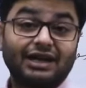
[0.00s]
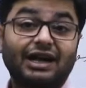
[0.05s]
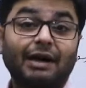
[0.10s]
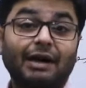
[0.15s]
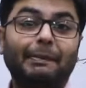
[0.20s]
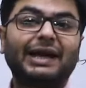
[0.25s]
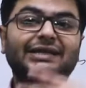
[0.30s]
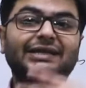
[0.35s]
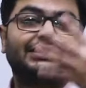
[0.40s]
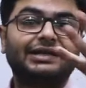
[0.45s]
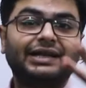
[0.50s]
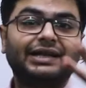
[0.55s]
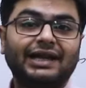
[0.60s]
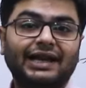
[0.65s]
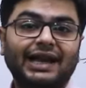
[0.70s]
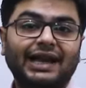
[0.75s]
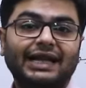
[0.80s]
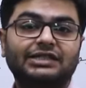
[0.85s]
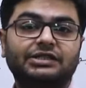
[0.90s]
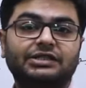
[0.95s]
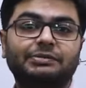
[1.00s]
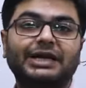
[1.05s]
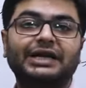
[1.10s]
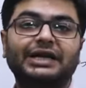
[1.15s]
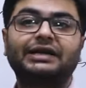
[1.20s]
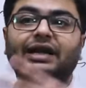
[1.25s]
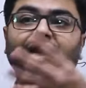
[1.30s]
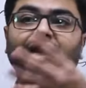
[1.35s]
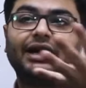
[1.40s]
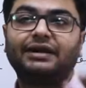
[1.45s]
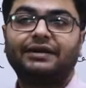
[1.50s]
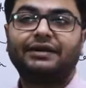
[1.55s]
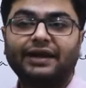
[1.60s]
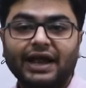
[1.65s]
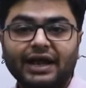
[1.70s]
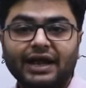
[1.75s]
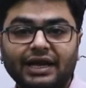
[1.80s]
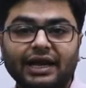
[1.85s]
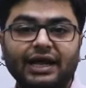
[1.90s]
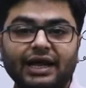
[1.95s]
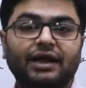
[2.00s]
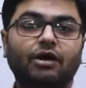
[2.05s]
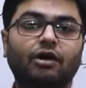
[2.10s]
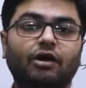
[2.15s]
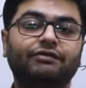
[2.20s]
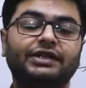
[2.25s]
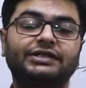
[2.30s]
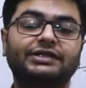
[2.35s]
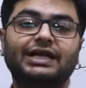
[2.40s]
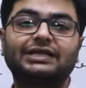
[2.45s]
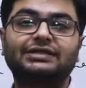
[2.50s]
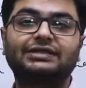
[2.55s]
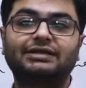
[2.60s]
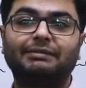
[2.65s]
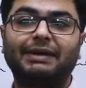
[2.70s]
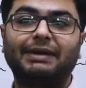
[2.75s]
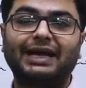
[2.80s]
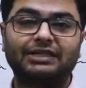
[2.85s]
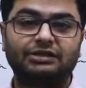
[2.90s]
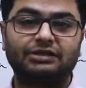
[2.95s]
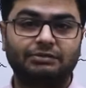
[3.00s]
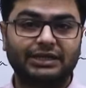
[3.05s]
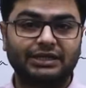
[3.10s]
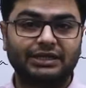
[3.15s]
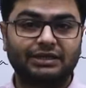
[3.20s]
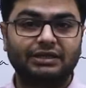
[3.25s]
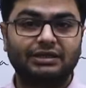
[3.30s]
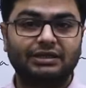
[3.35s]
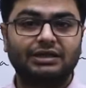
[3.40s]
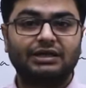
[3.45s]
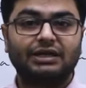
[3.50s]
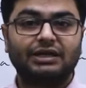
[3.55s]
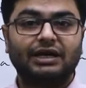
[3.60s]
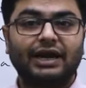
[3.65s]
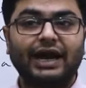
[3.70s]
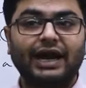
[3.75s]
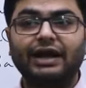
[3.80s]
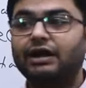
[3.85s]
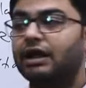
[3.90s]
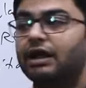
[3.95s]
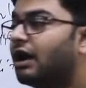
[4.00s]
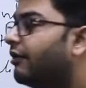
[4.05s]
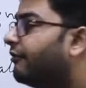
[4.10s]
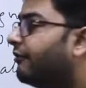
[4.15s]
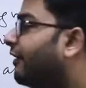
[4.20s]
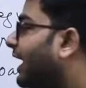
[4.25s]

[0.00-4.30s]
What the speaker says: capacity enhancement, training of disaster management, right?